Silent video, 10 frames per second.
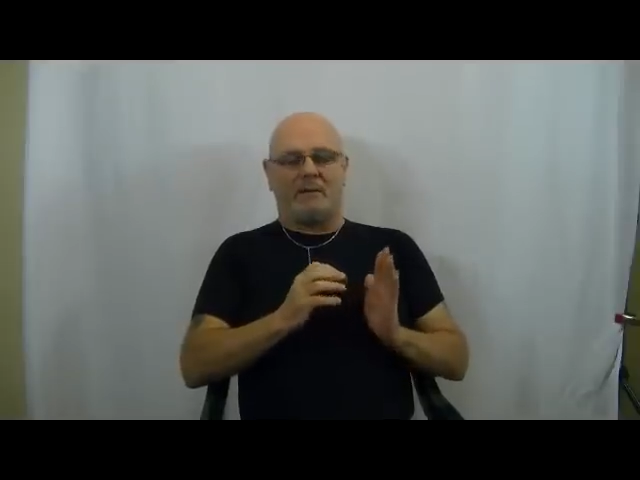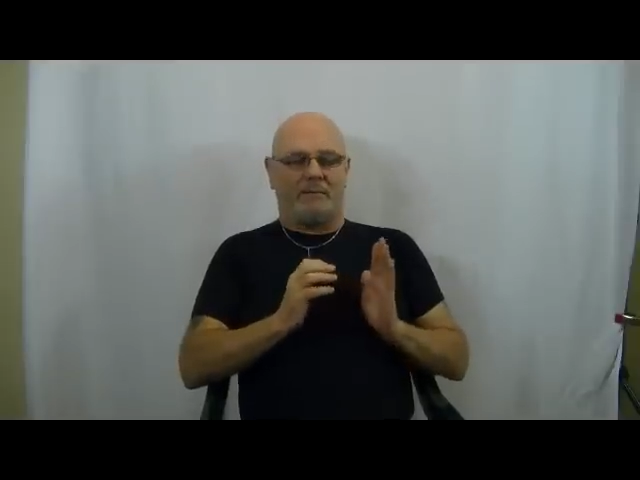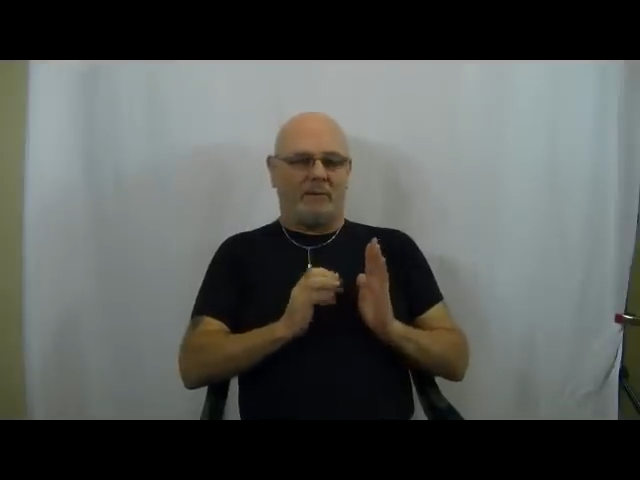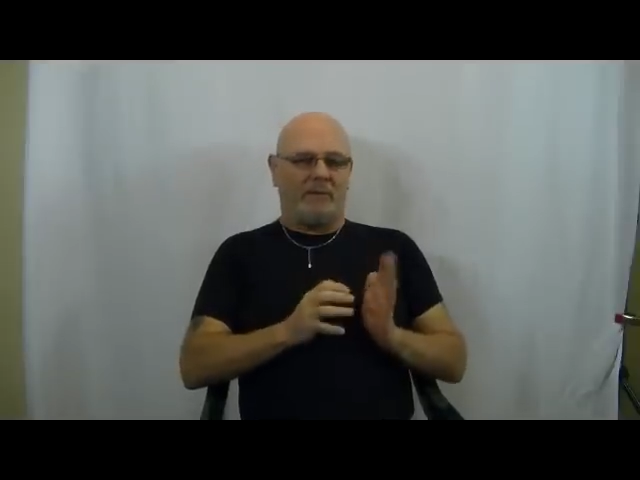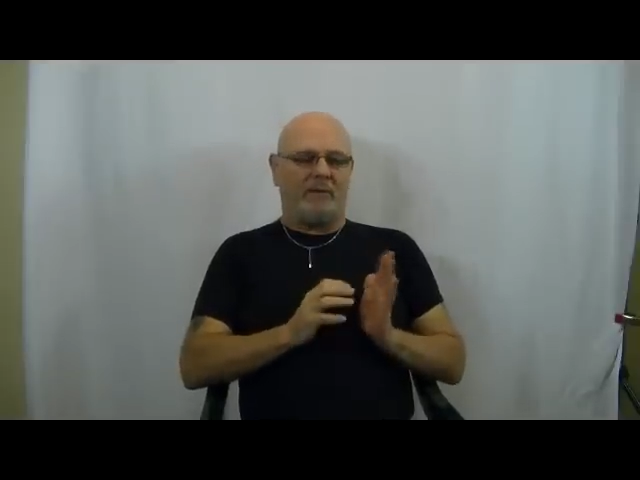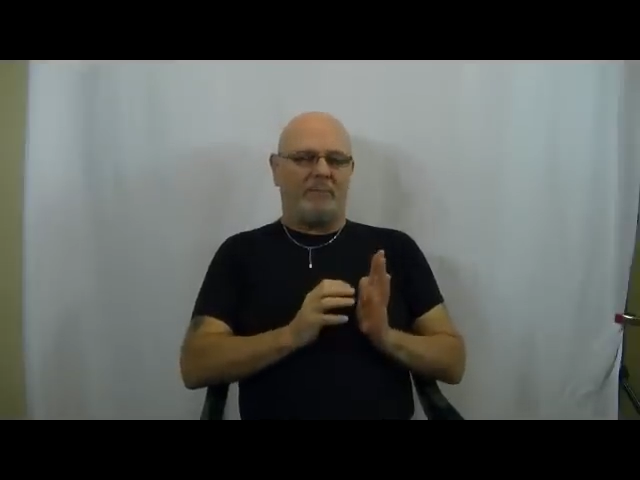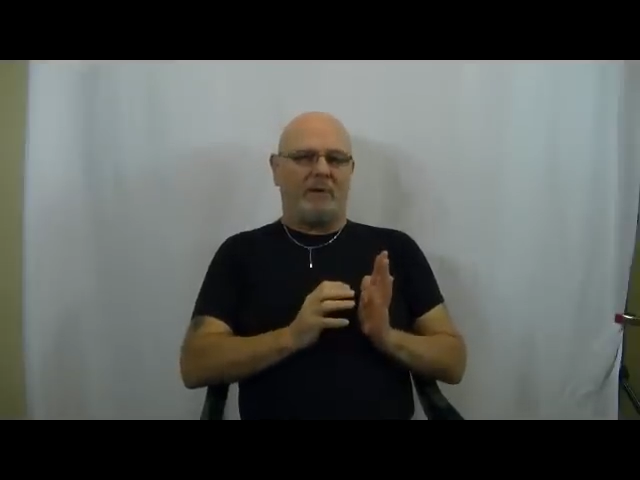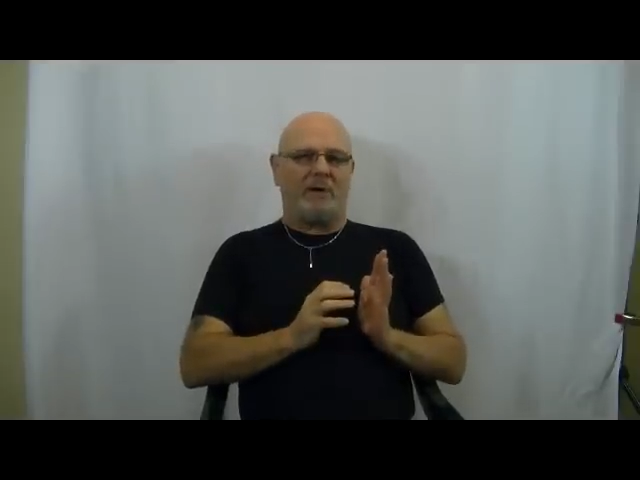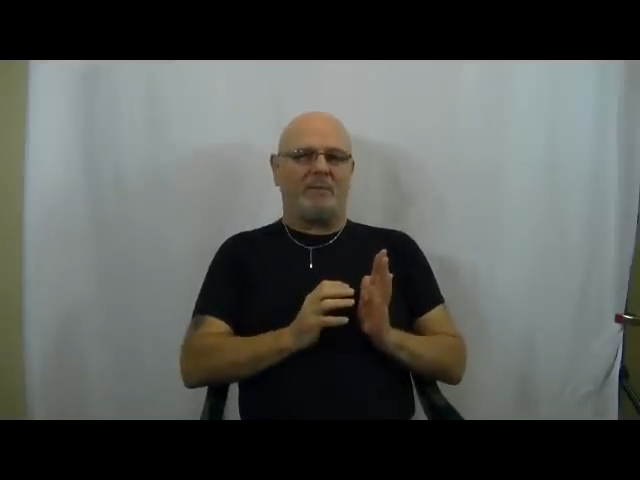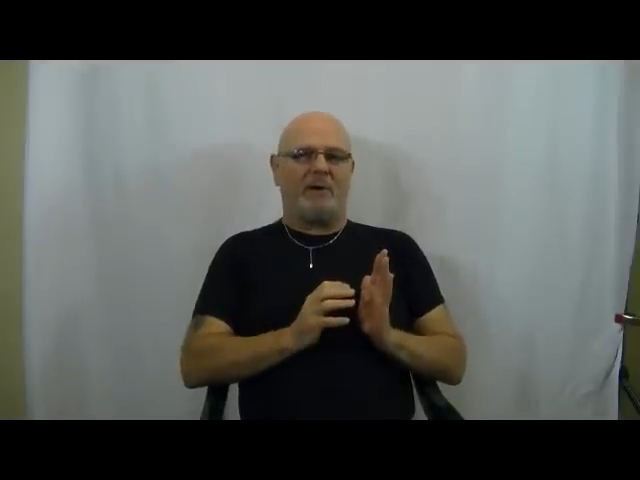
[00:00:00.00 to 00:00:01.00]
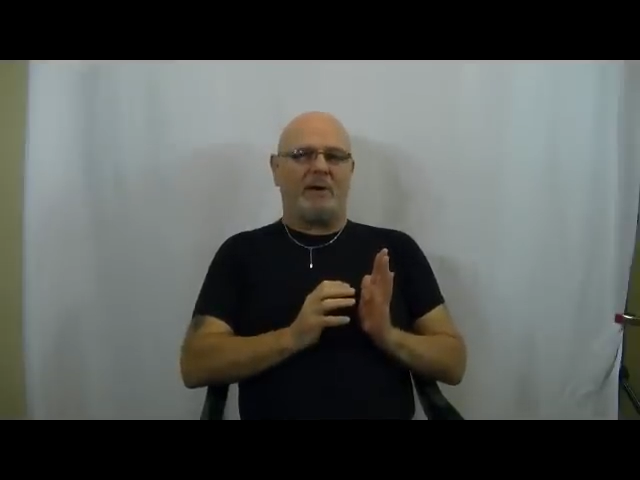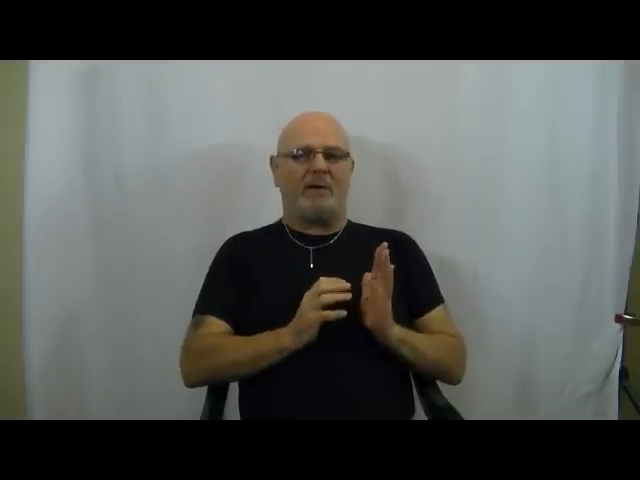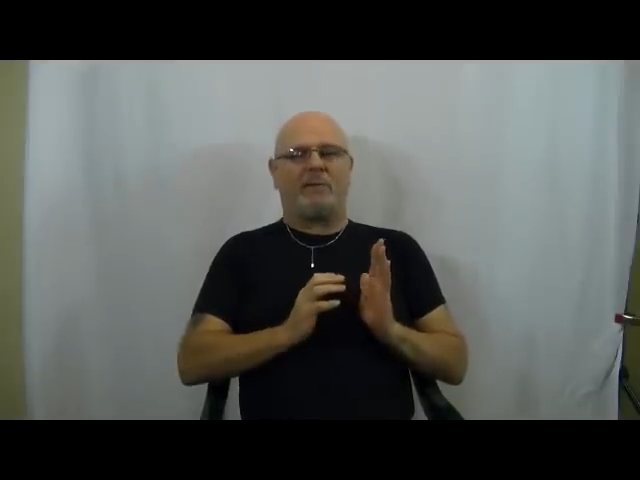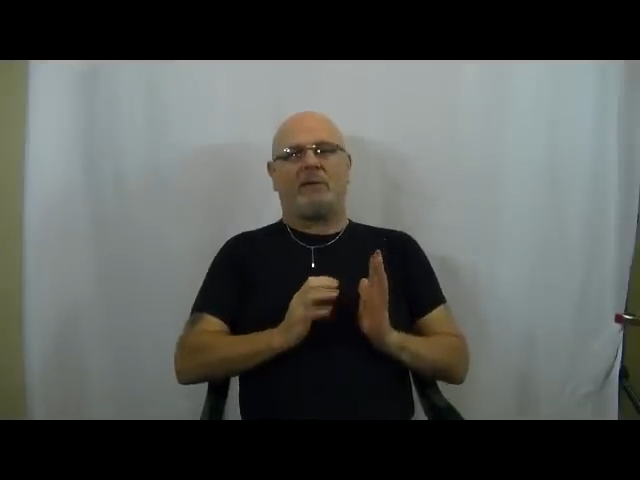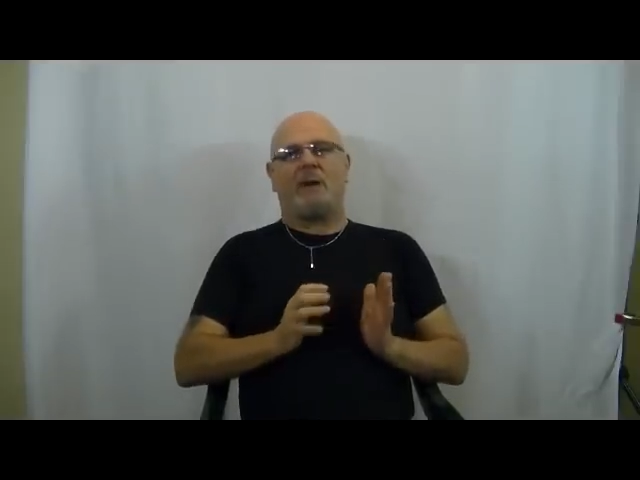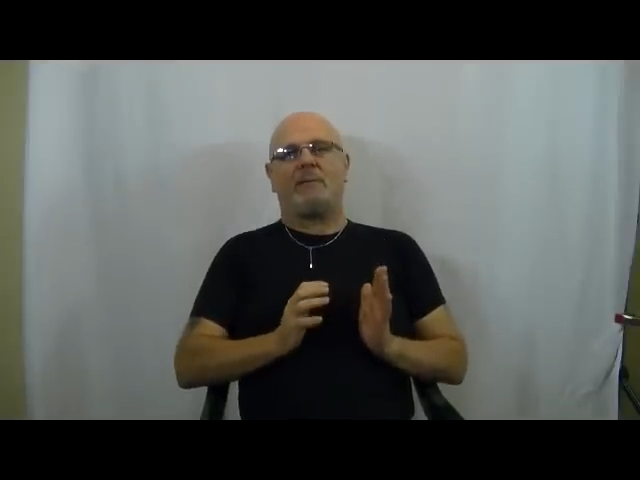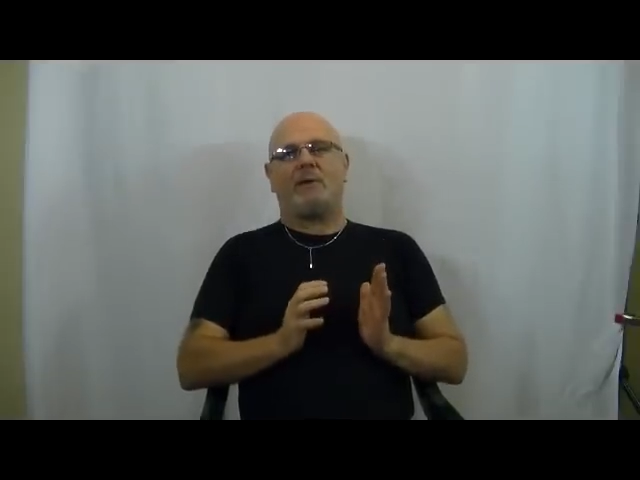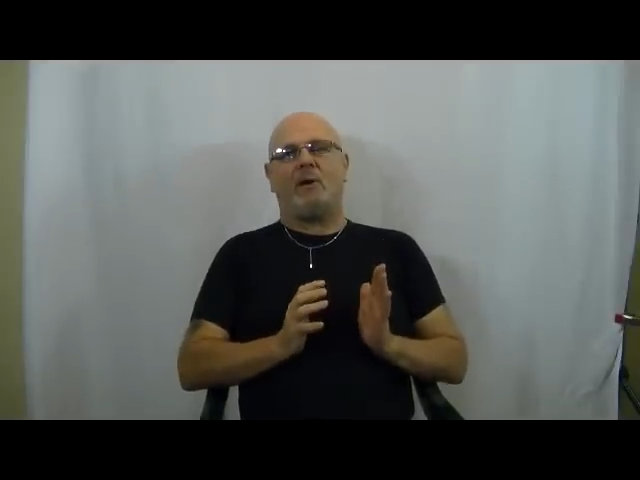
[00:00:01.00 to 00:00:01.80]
The physical body mind at the same